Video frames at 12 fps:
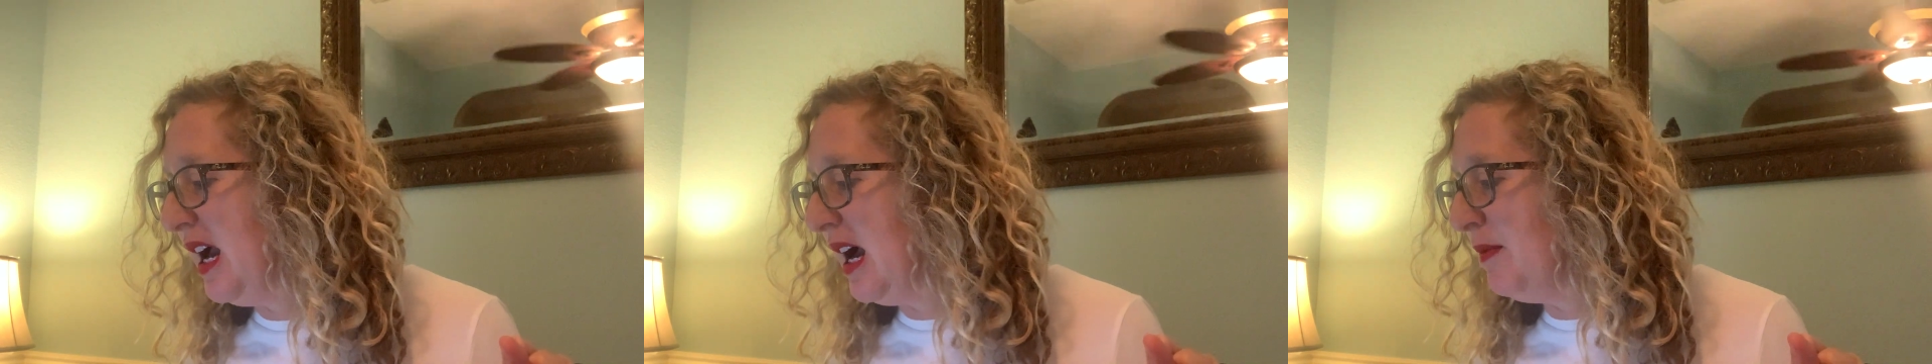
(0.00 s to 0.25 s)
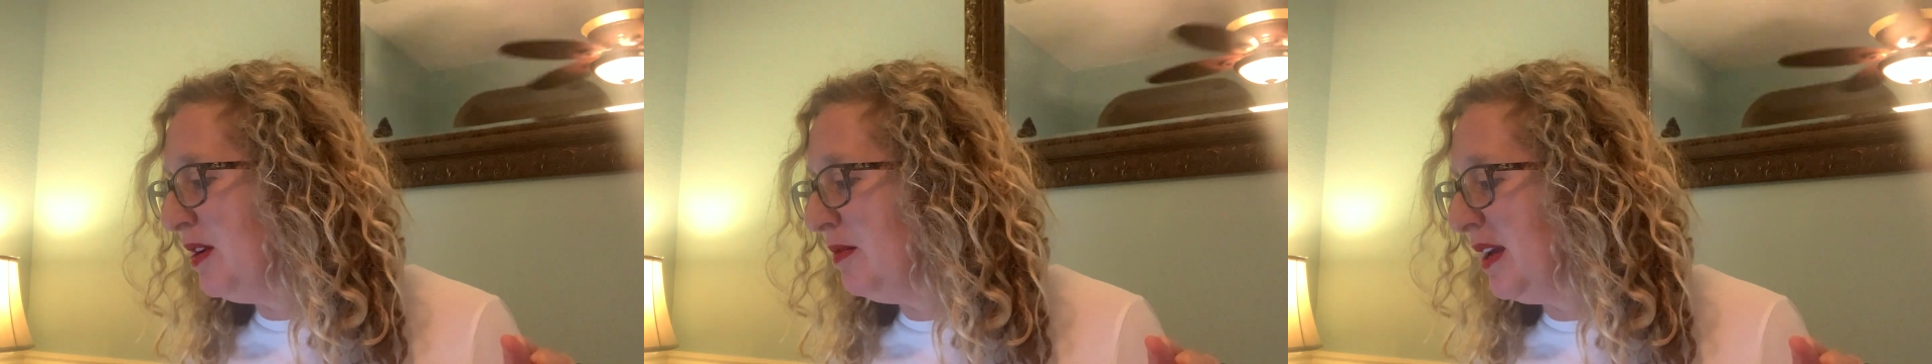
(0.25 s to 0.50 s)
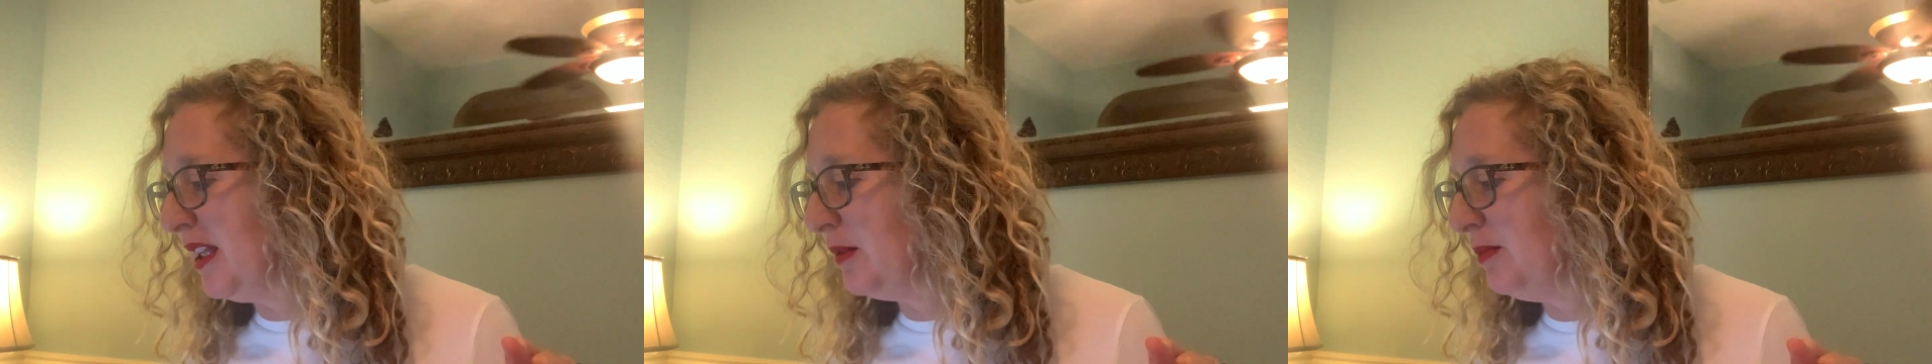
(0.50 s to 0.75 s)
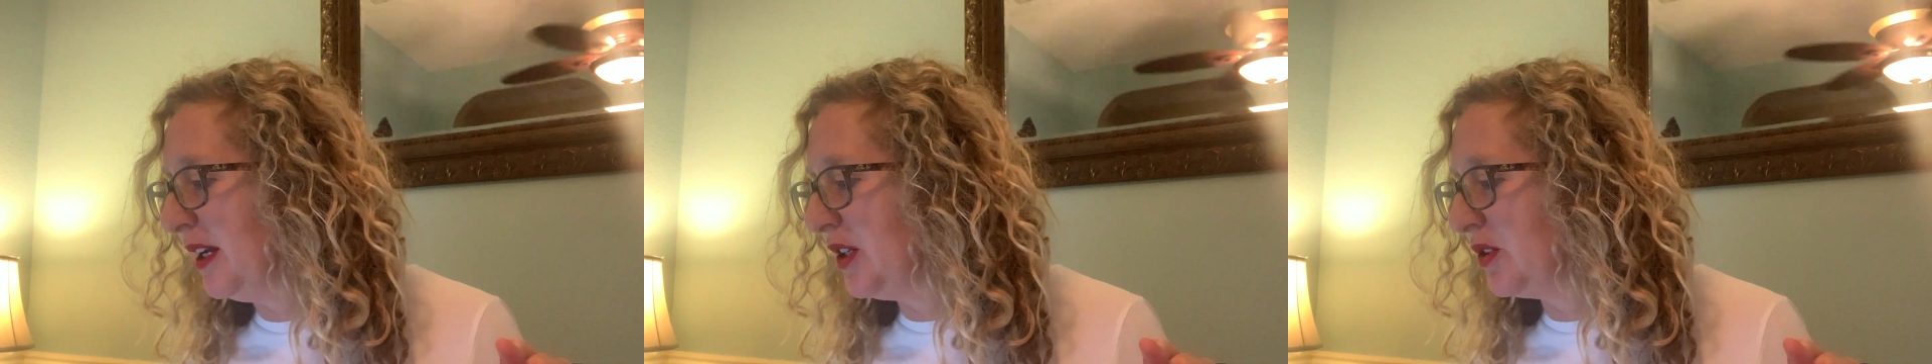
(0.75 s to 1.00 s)
I'm gonna make the
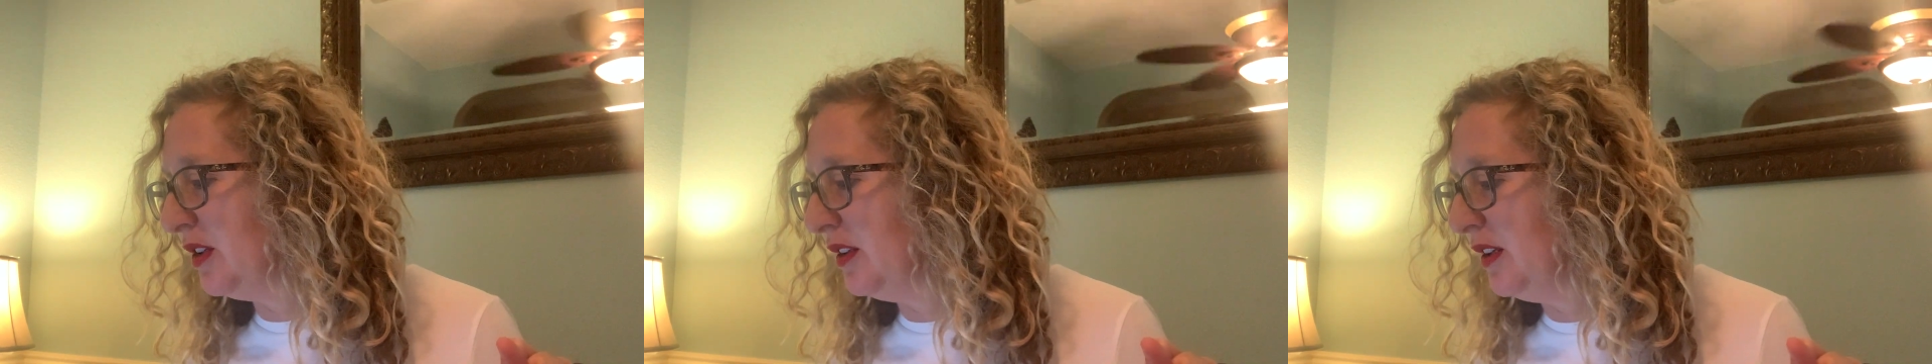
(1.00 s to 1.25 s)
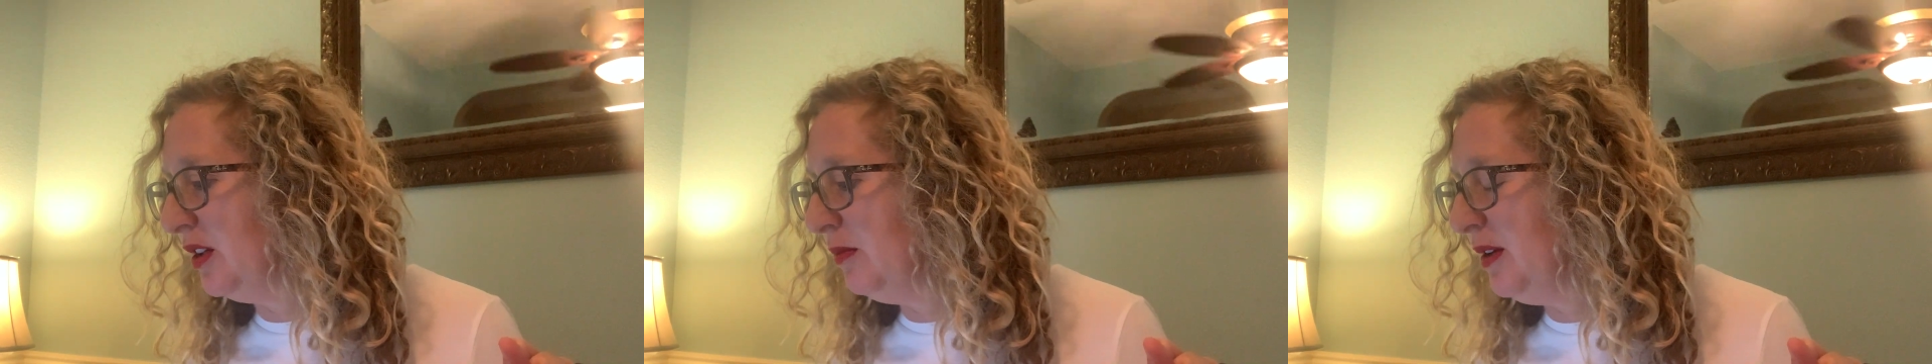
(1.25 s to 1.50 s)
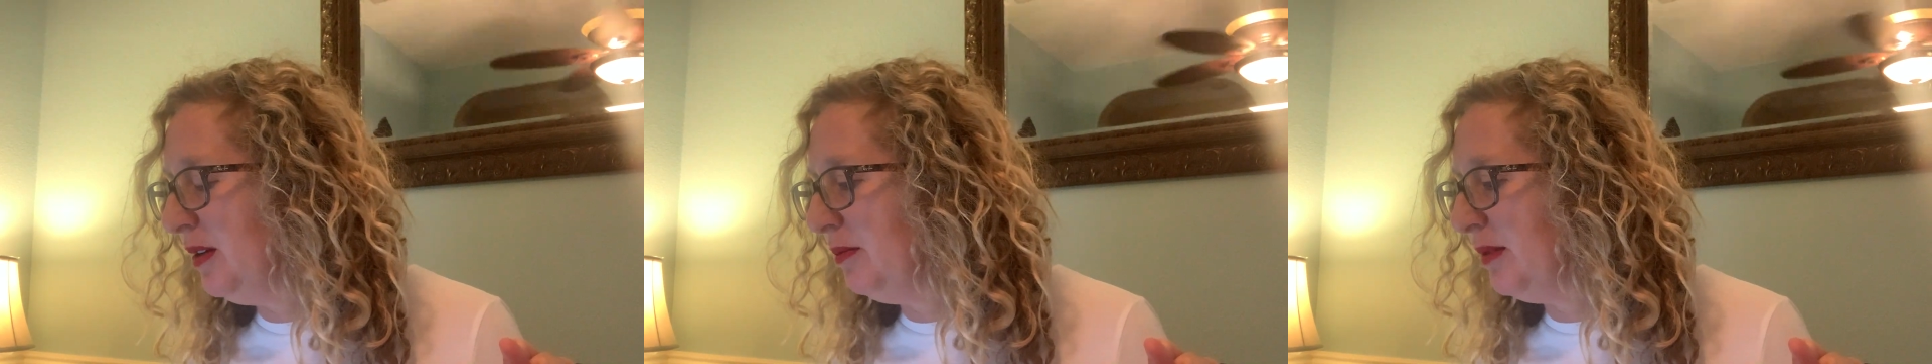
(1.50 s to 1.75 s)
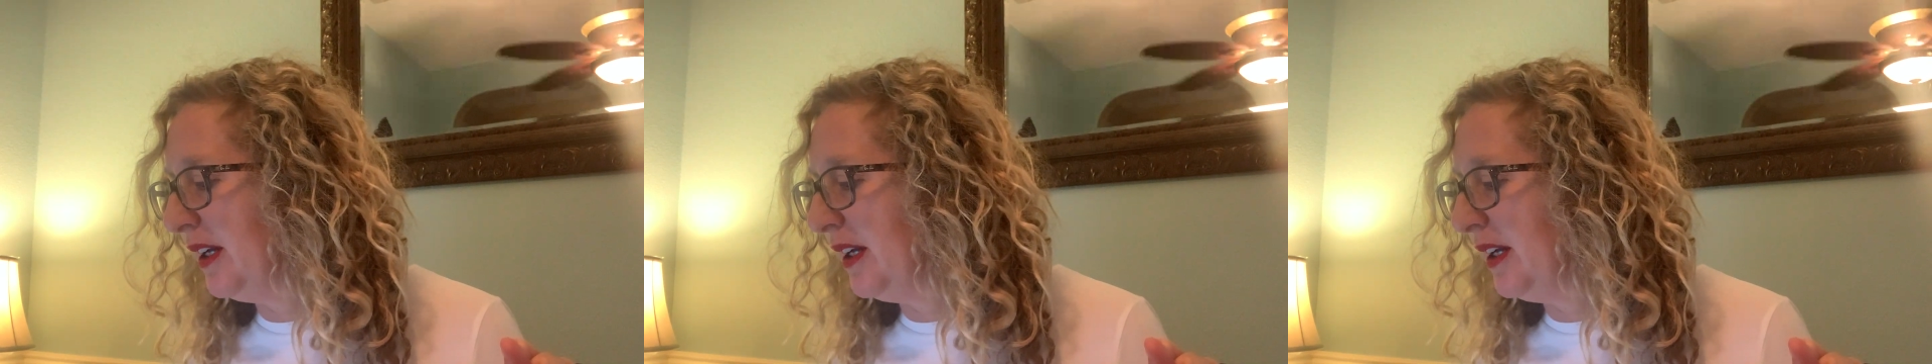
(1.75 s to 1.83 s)
picture a little bit